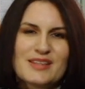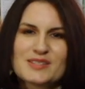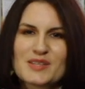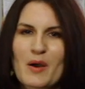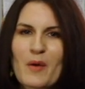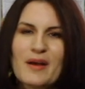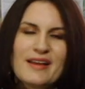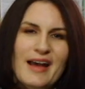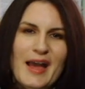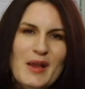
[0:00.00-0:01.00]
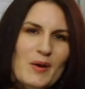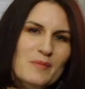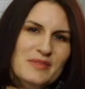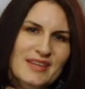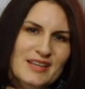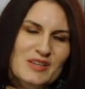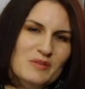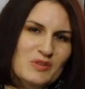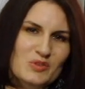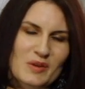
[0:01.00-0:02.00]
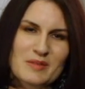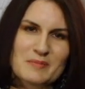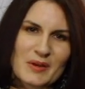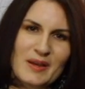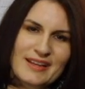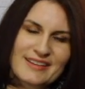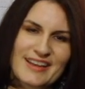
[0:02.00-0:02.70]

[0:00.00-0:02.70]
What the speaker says: So I hope that you enjoy the book,